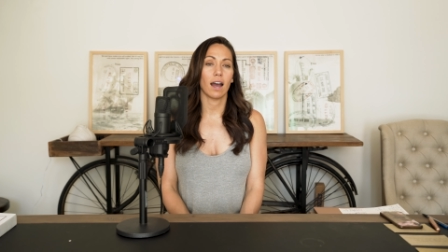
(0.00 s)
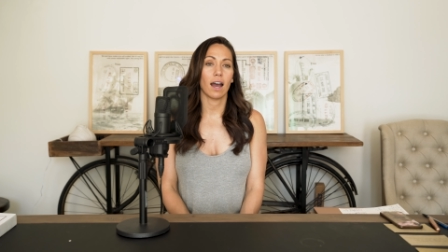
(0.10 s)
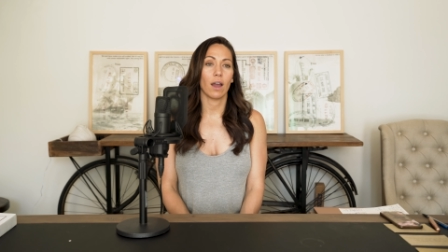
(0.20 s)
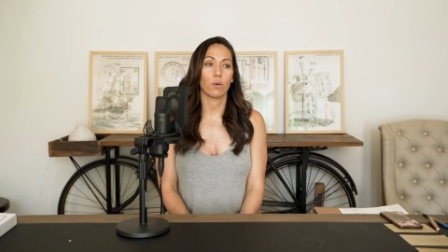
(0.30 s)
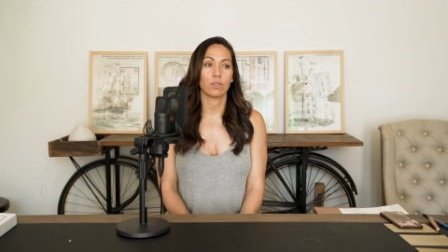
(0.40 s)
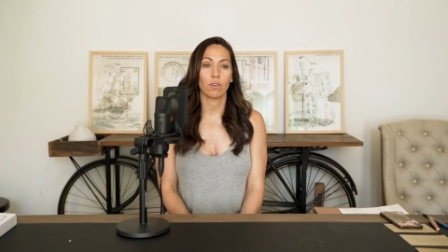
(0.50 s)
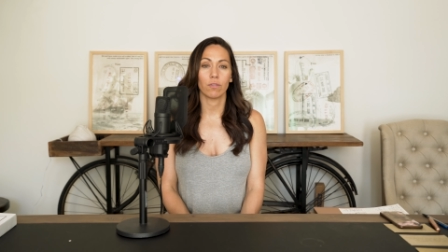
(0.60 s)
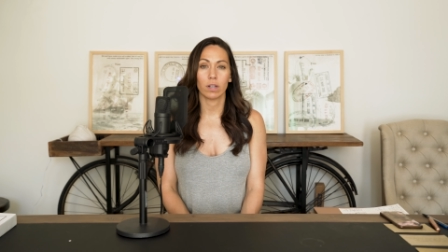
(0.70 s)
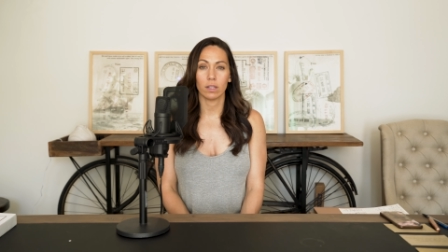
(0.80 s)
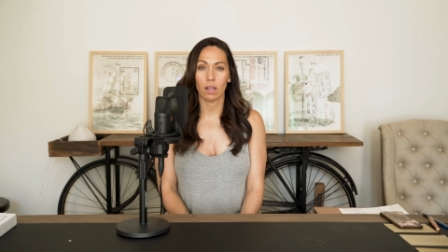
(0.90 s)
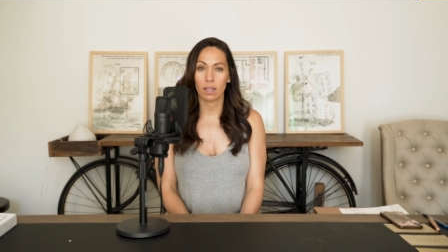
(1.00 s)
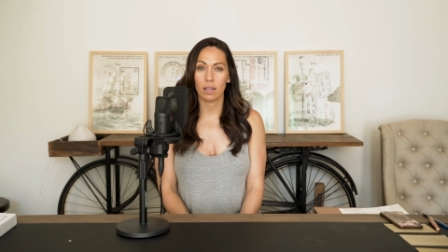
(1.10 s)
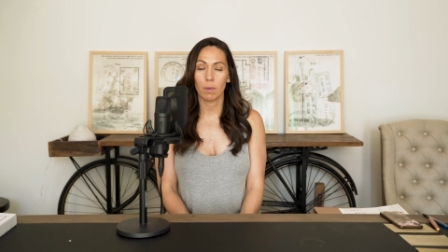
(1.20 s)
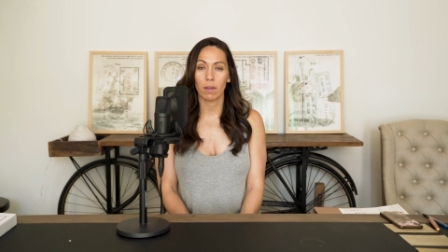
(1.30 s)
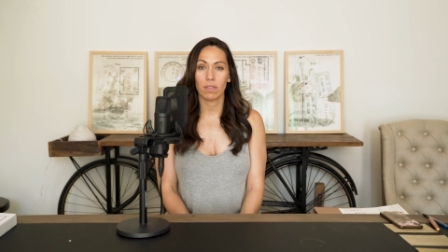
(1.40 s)
I always felt very
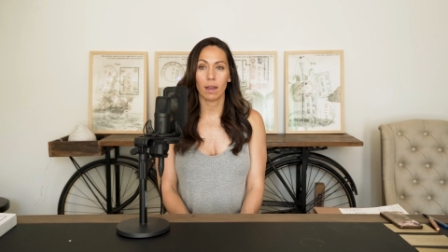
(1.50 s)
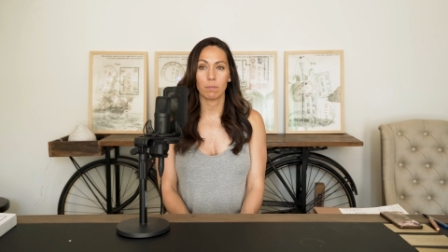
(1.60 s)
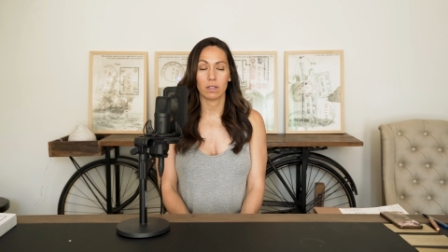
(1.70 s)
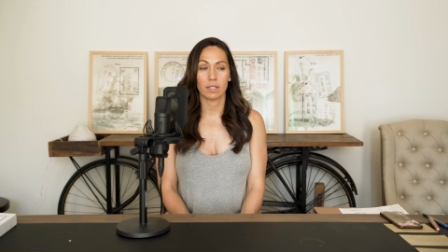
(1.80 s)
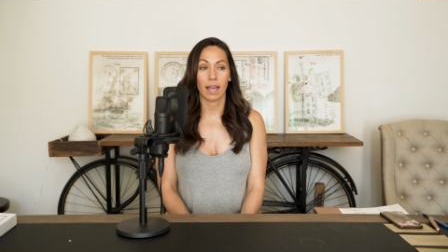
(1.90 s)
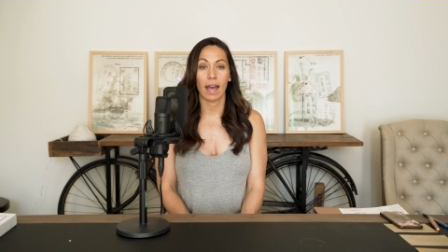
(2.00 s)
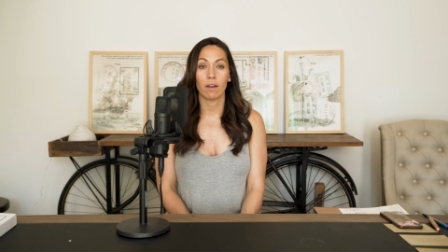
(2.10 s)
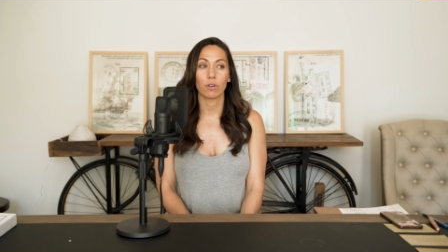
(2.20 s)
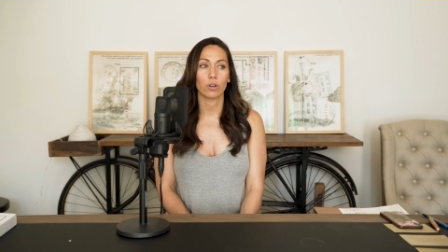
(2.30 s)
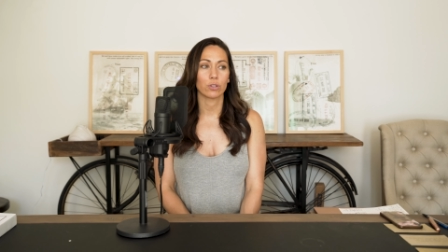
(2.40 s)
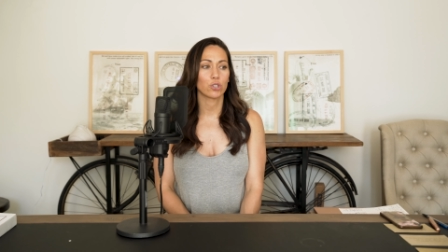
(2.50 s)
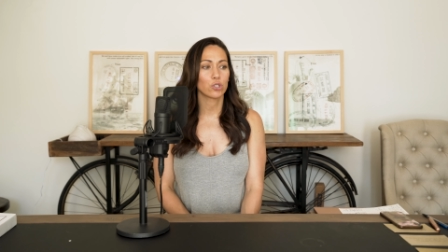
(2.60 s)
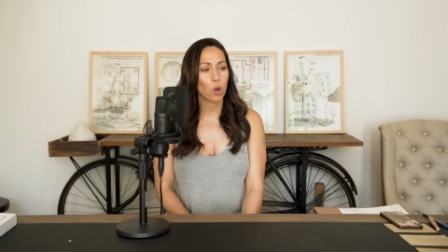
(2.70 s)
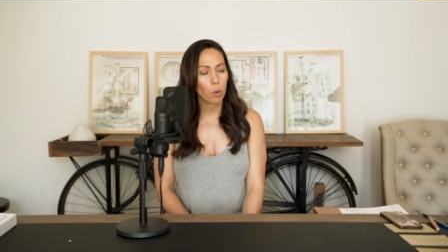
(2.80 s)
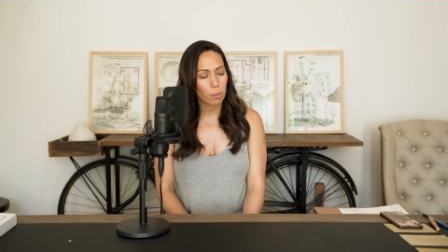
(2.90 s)
lucky about that because I have heard
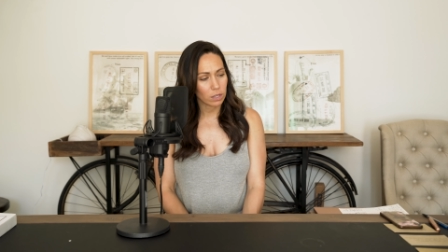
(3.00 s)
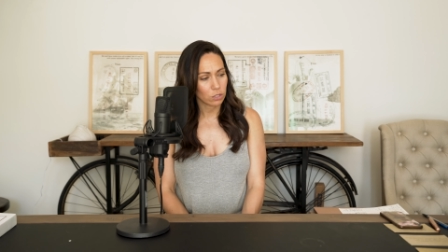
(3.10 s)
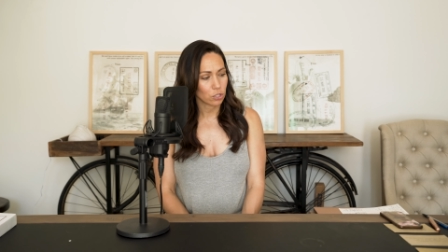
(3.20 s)
so many